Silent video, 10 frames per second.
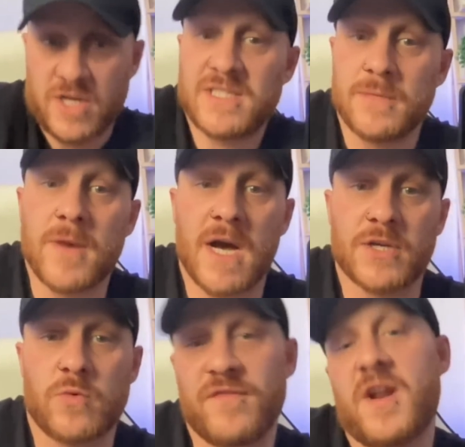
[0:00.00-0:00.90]
Jesse
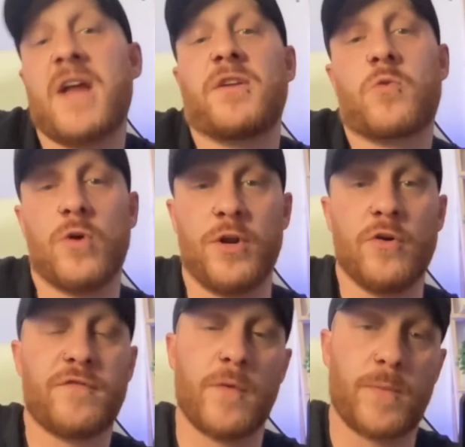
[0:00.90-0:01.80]
Marsh with an adequate
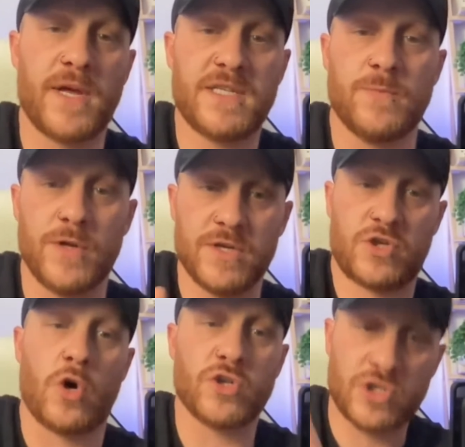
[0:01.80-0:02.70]
enough replacement
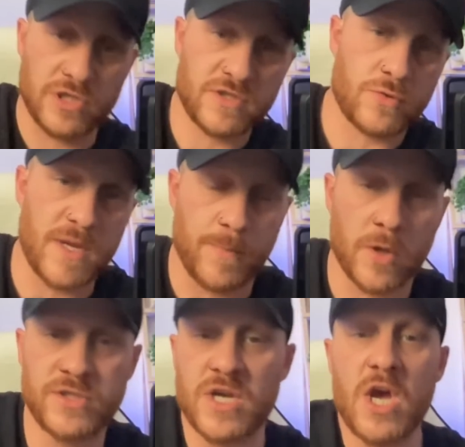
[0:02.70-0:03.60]
has cost us 3
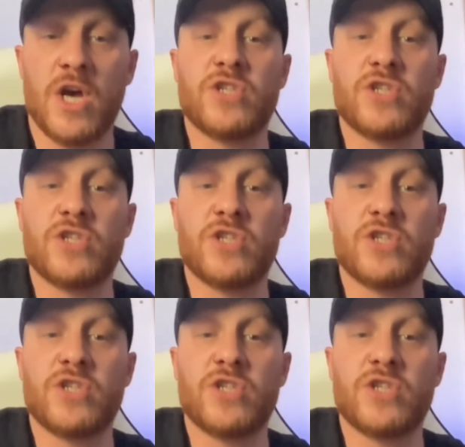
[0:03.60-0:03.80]
points,